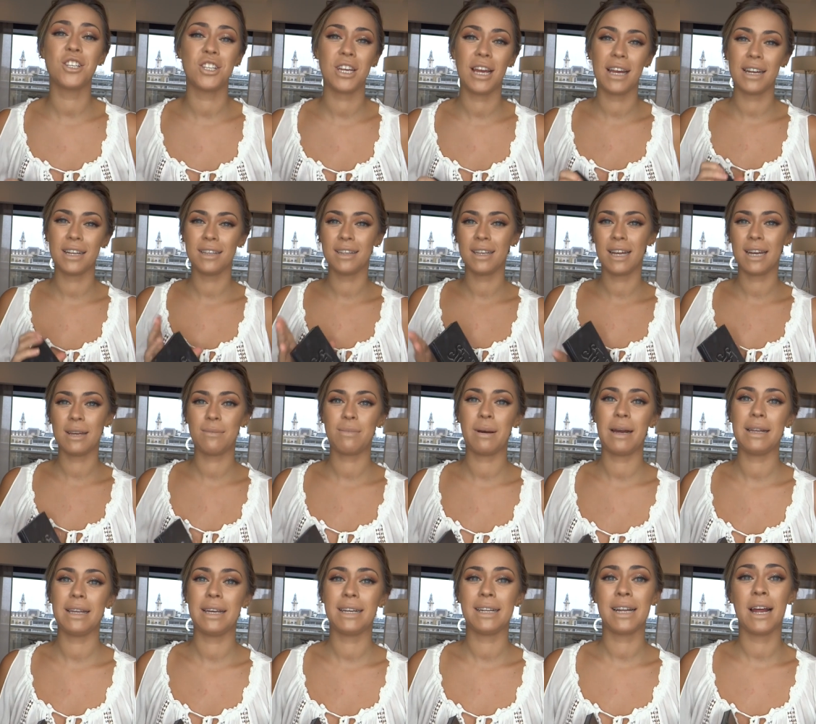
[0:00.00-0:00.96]
Shade and Light
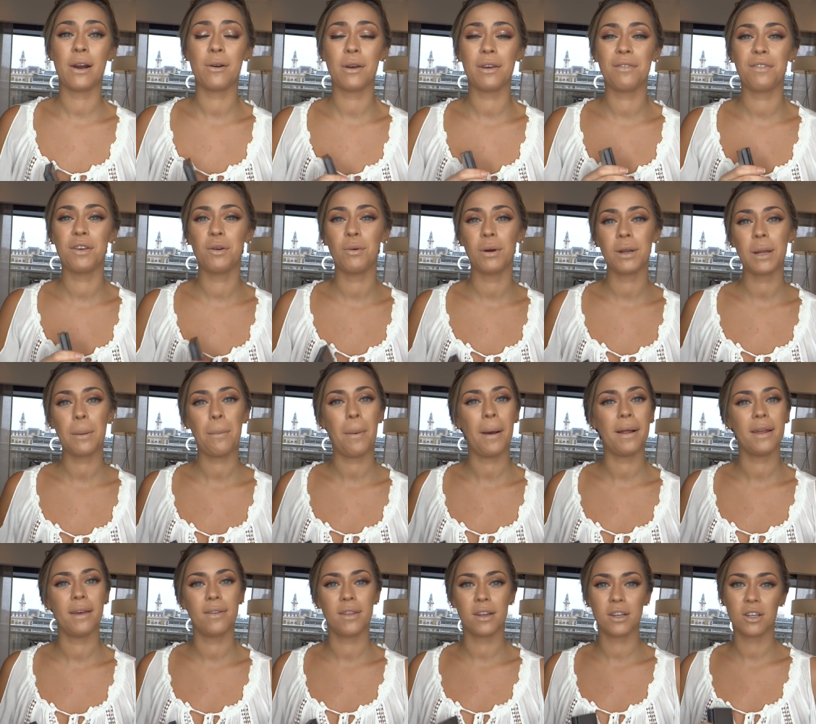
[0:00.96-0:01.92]
palette. Now, if you want a
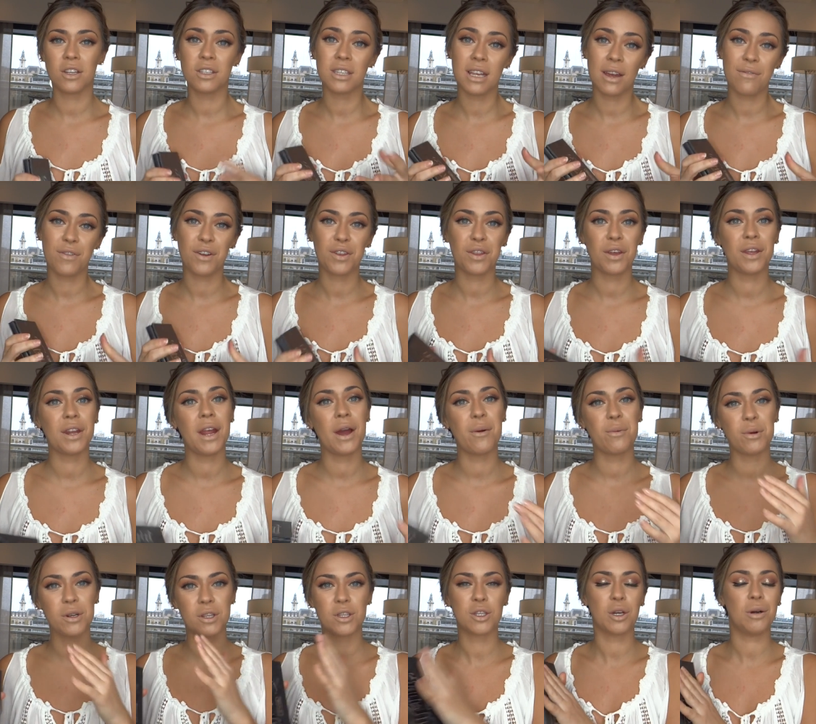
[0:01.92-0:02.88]
palette that does everything, I
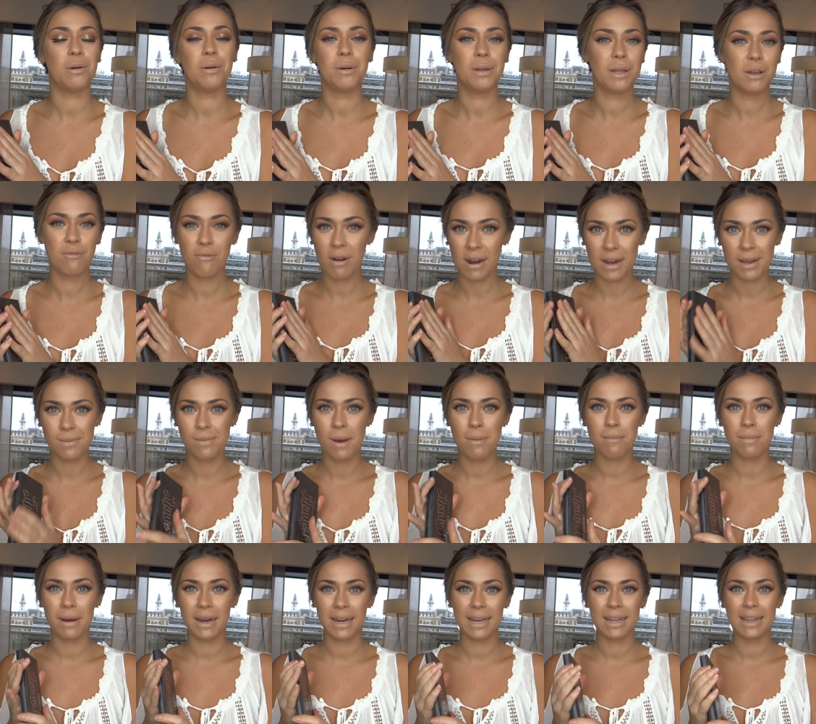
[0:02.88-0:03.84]
would totally recommend
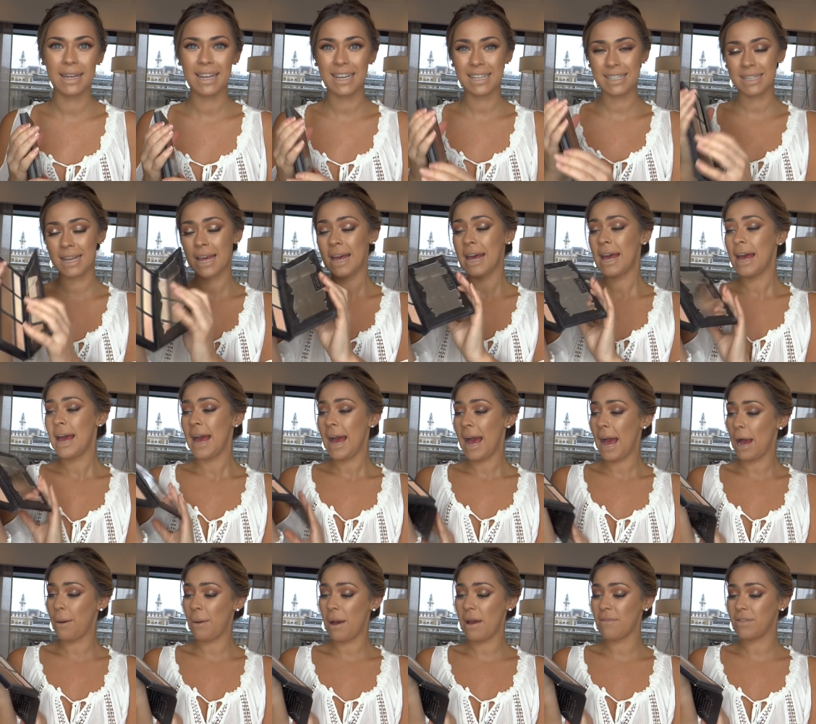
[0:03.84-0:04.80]
buying this.
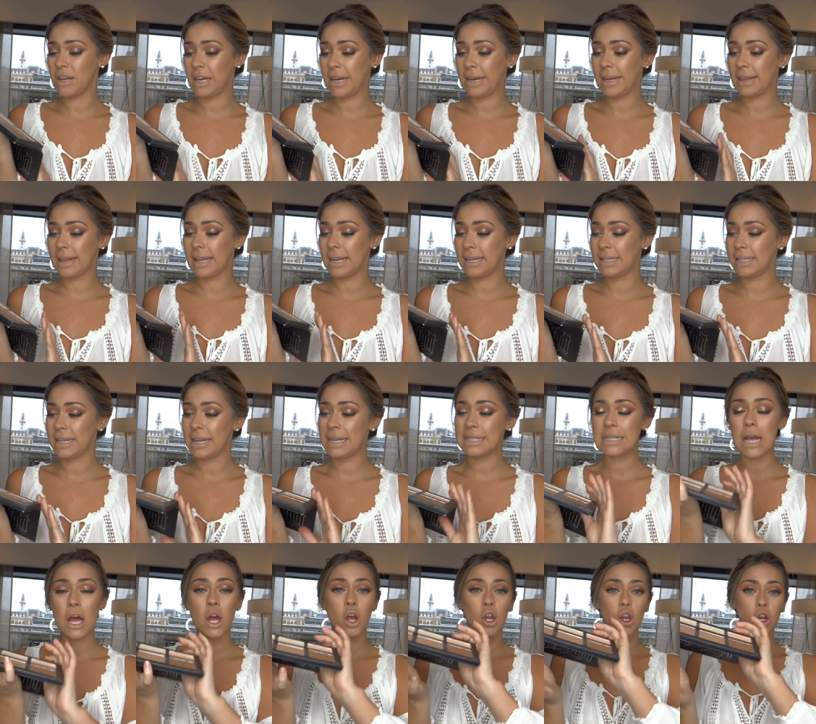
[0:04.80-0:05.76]
However, this
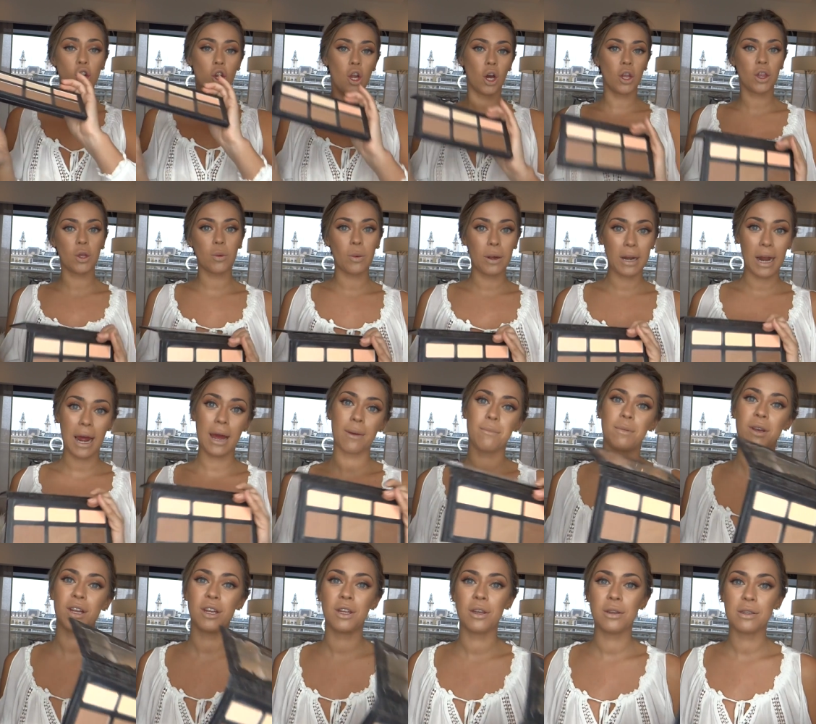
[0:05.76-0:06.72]
is not the one I'm
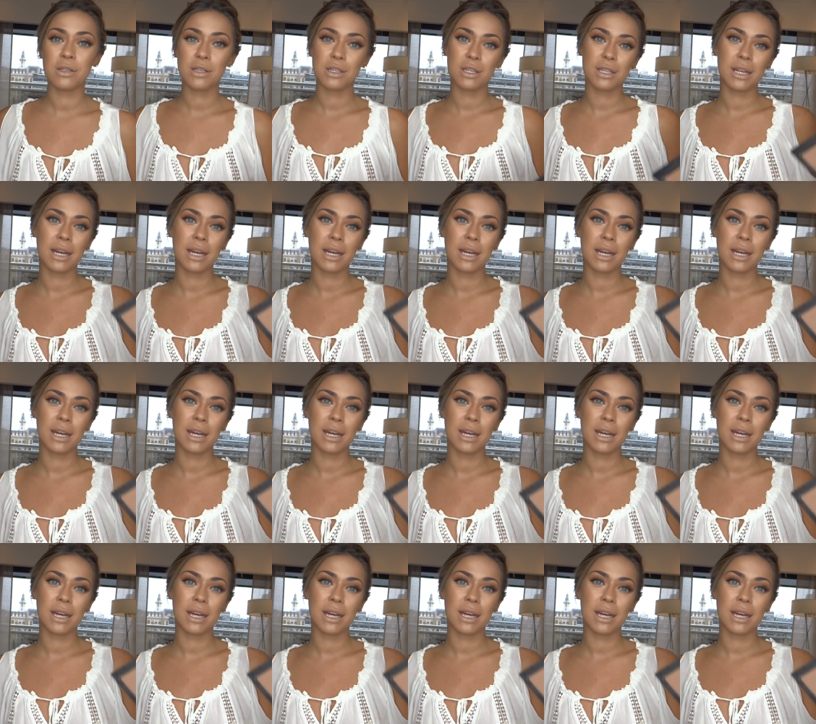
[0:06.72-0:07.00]
going to use